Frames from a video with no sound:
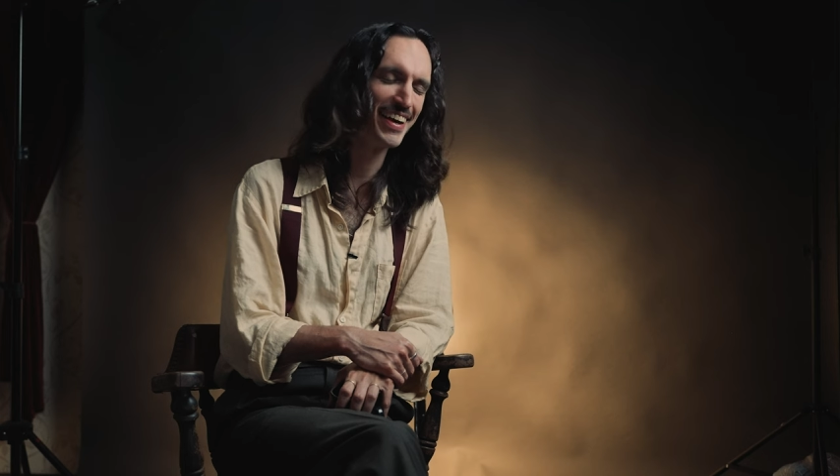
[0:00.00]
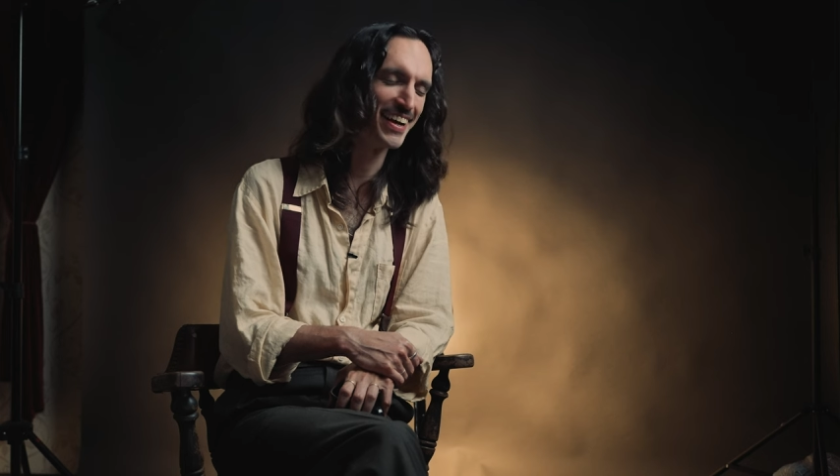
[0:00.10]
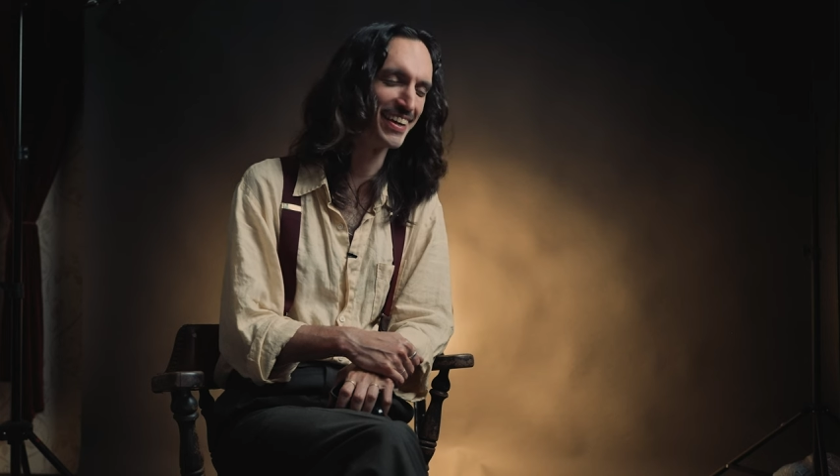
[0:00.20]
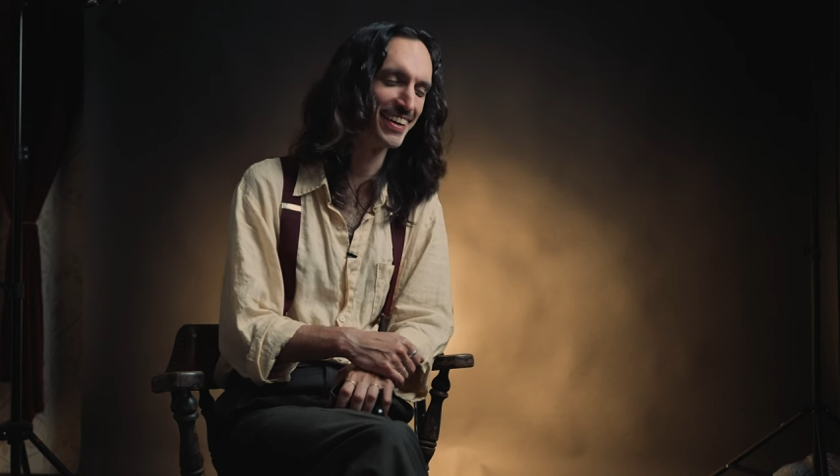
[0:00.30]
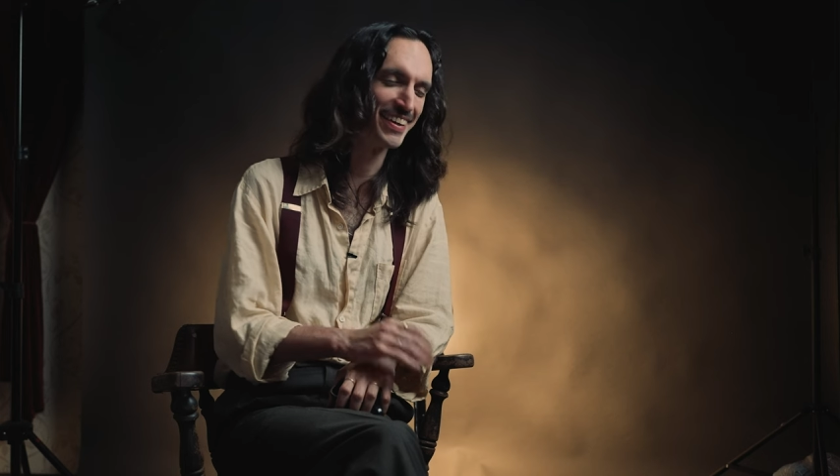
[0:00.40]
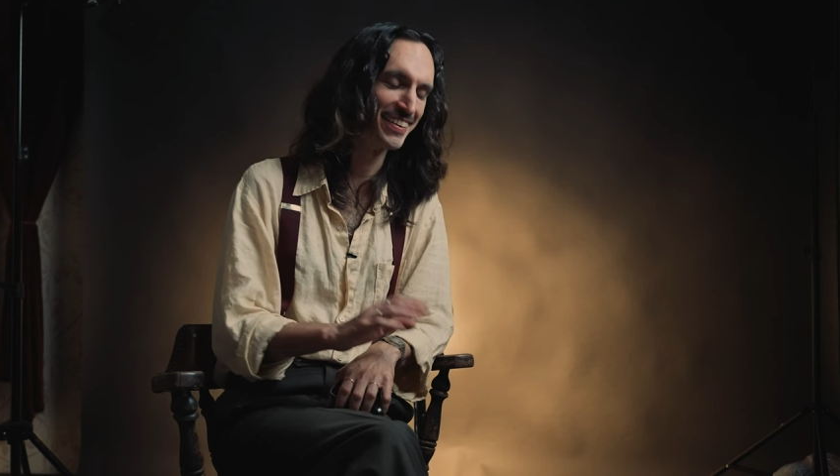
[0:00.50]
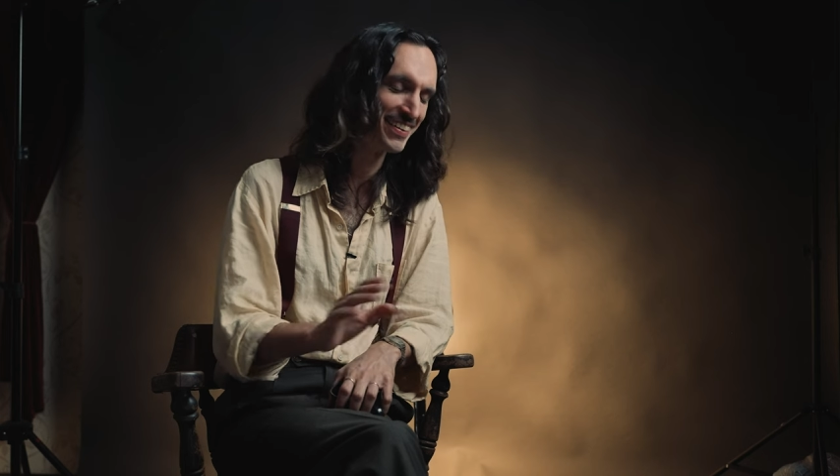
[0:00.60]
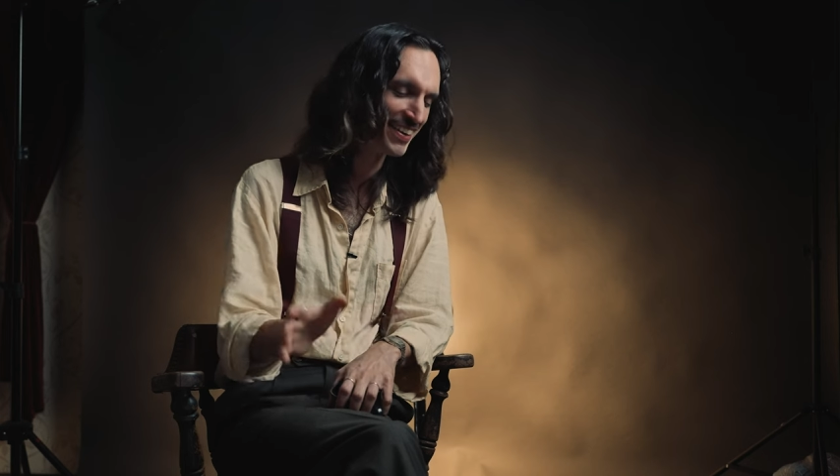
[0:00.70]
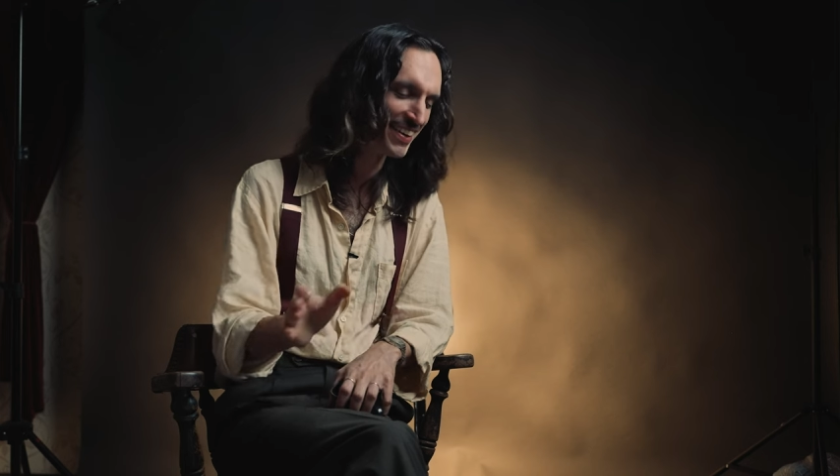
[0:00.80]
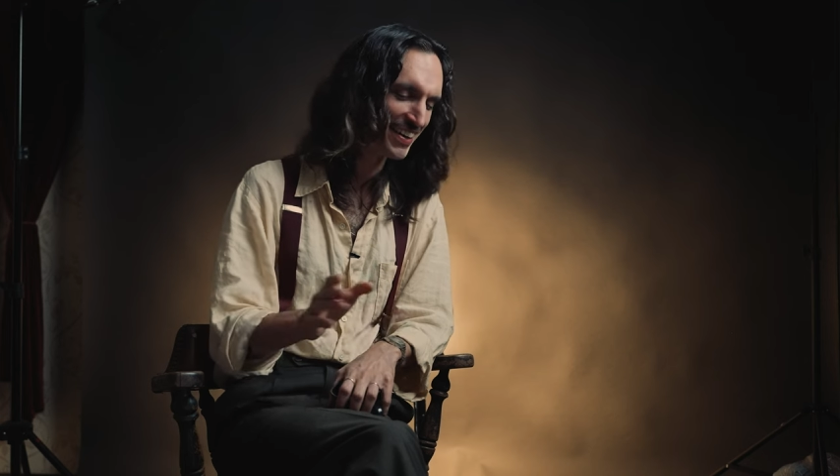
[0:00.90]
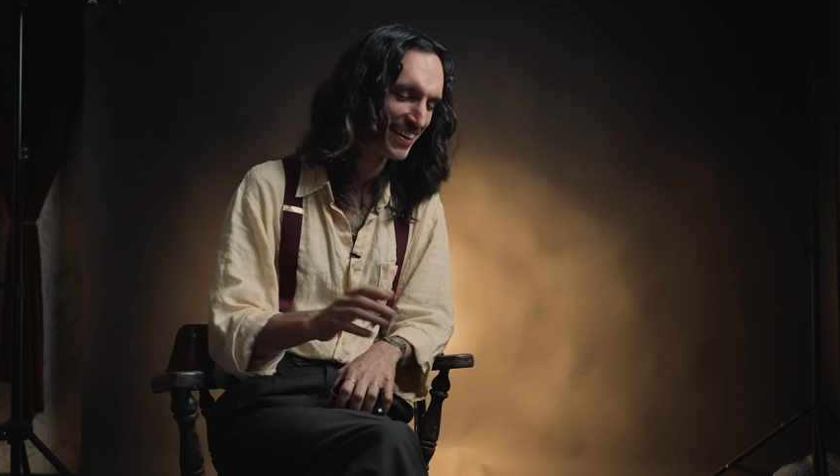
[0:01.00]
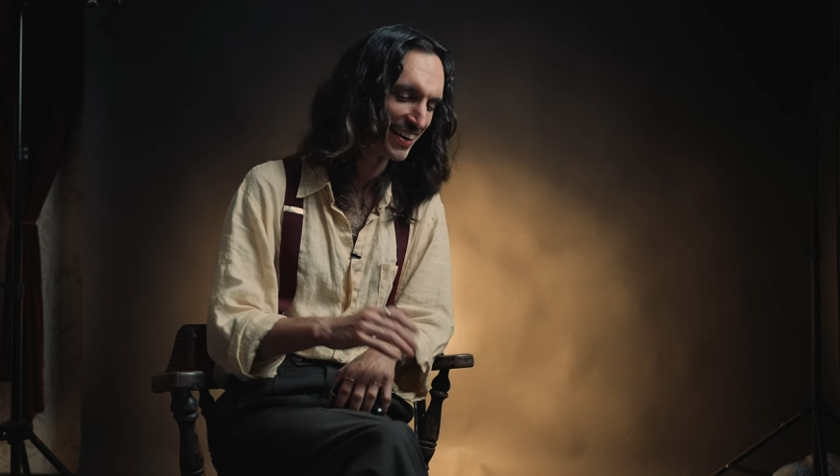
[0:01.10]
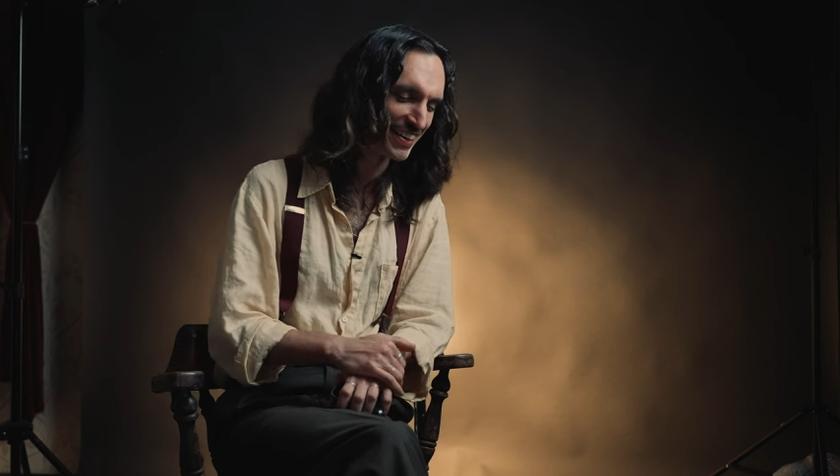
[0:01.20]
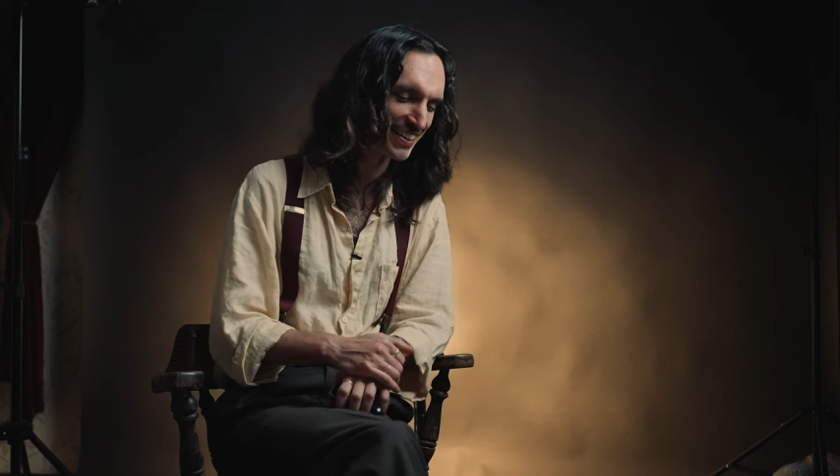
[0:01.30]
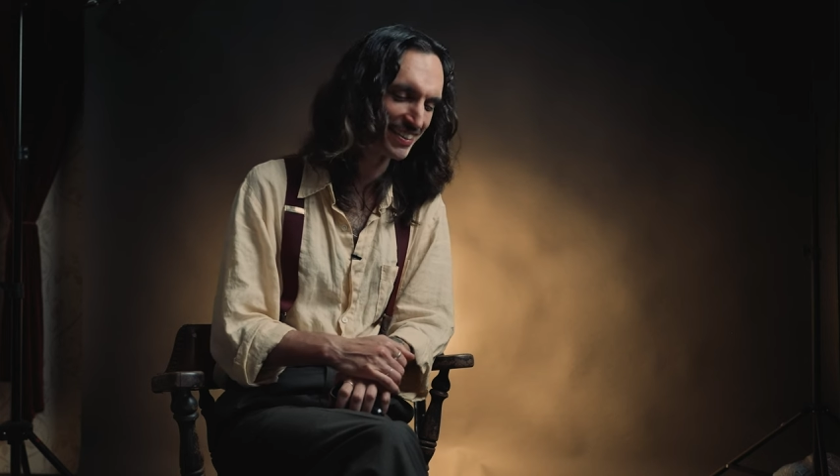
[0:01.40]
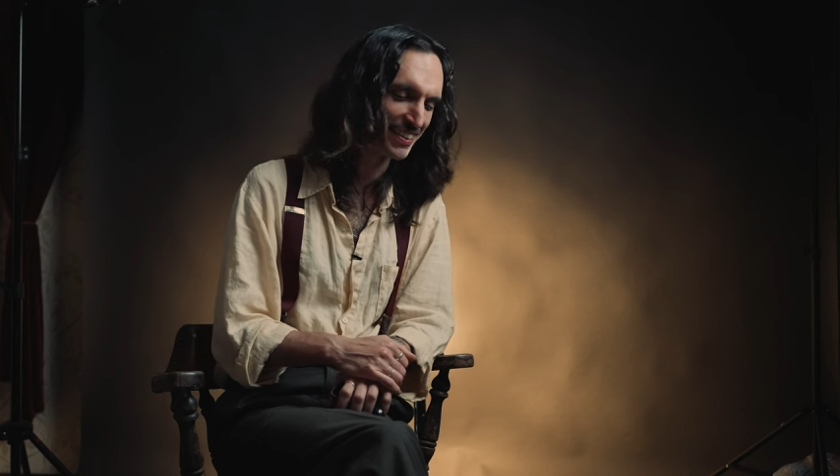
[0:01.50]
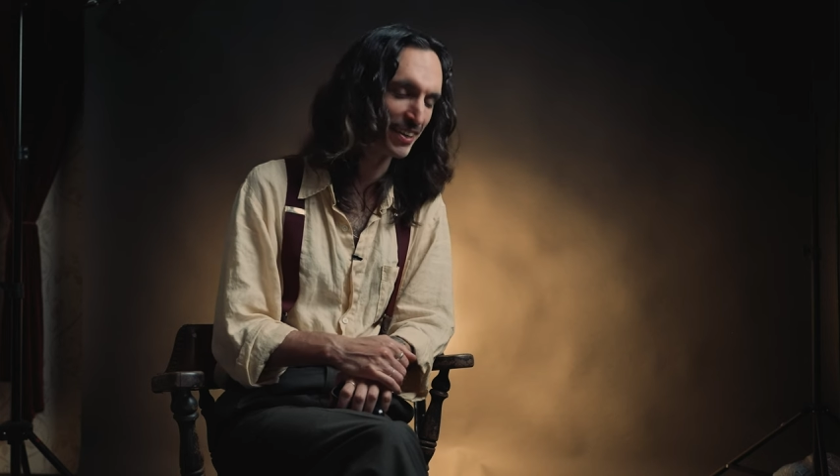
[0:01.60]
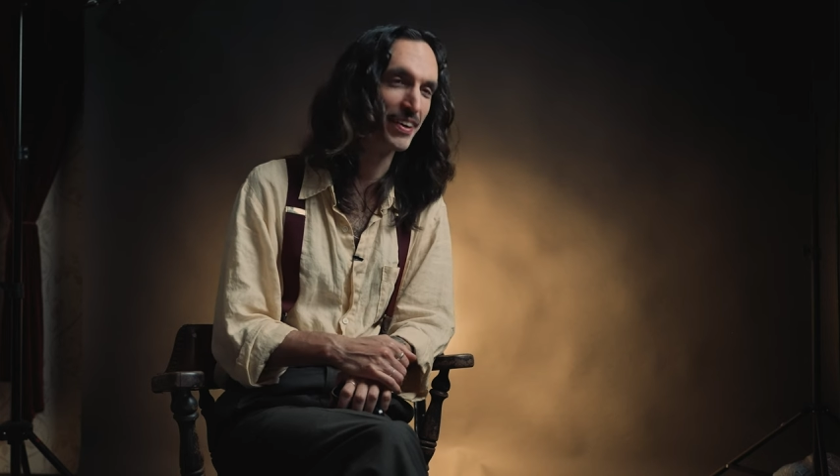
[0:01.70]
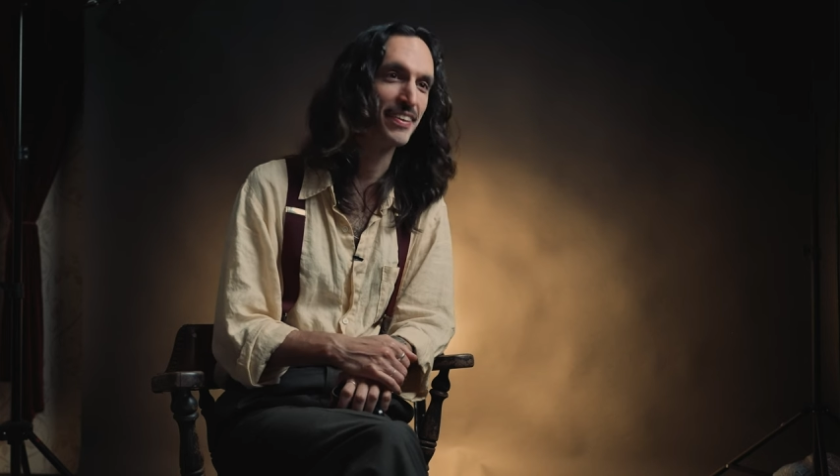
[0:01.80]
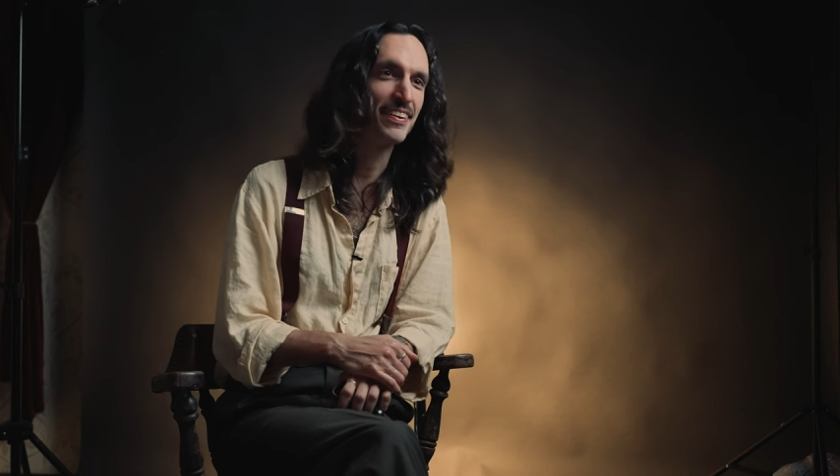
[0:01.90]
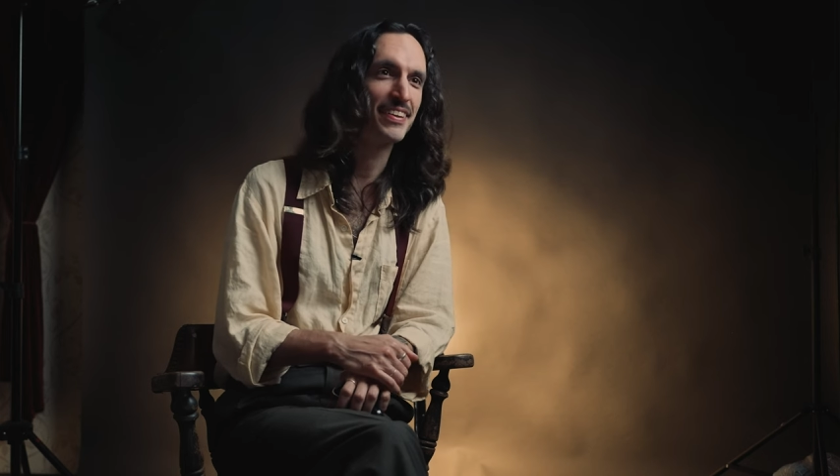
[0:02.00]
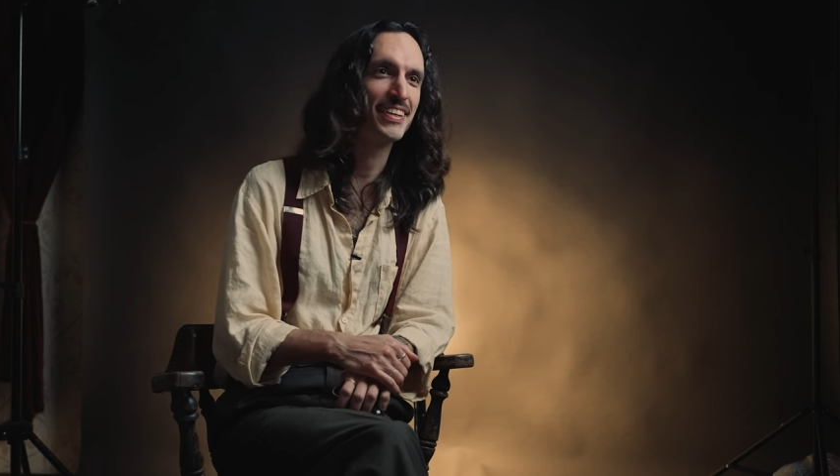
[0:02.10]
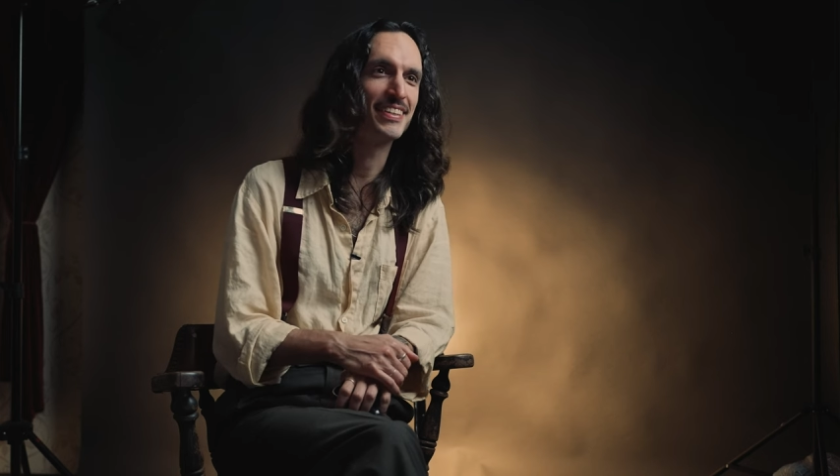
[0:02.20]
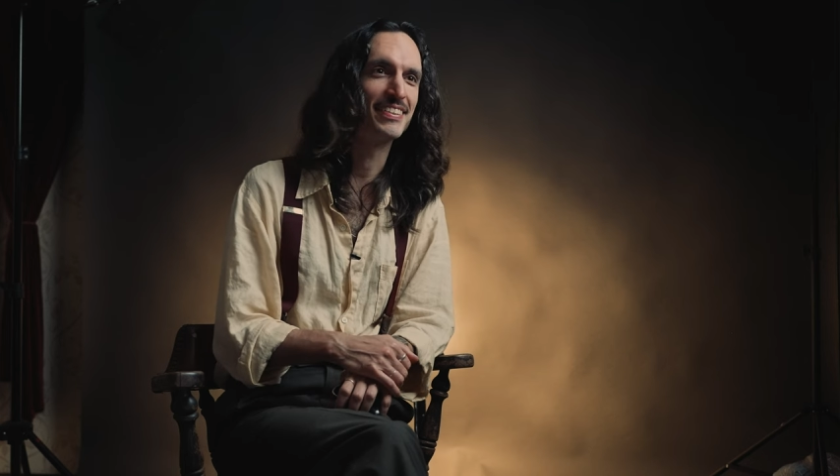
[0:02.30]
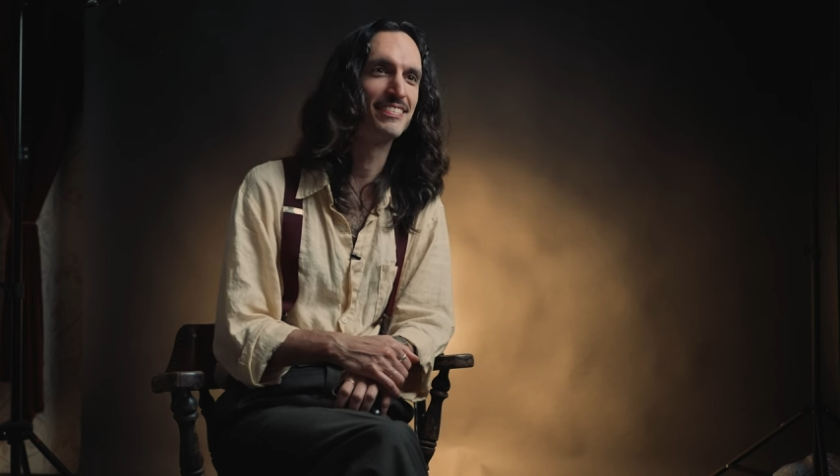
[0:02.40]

And I, you know, I thought I